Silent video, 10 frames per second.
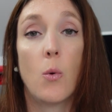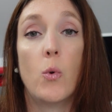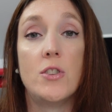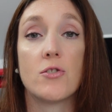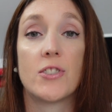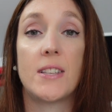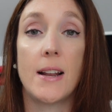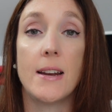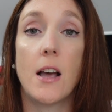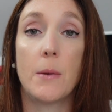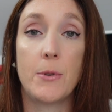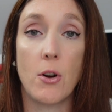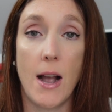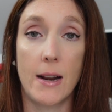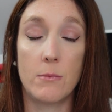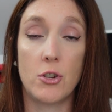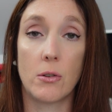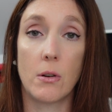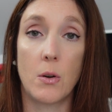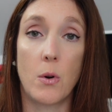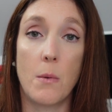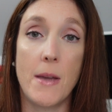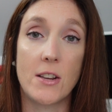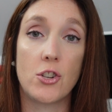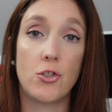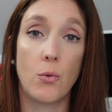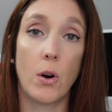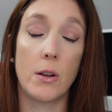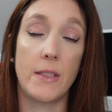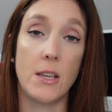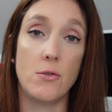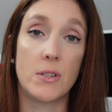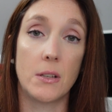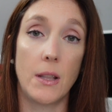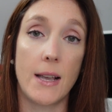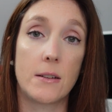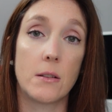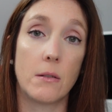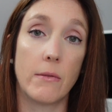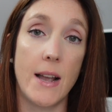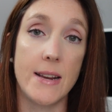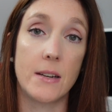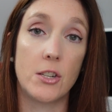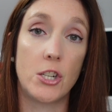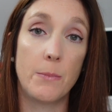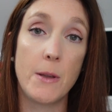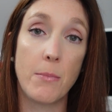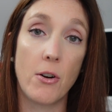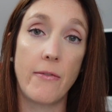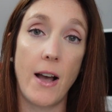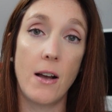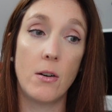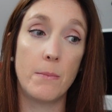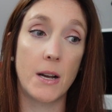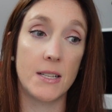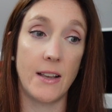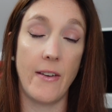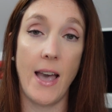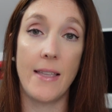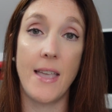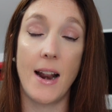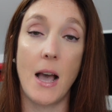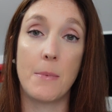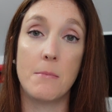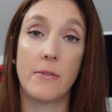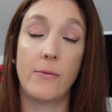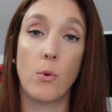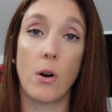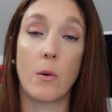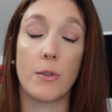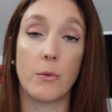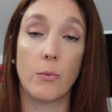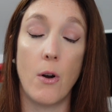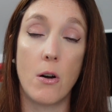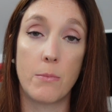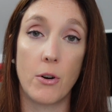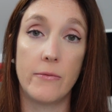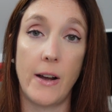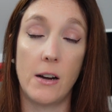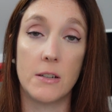When you're setting up your items, you're going to want to make sure that you select the right shipping profile, because I've had that happen before where the wrong profile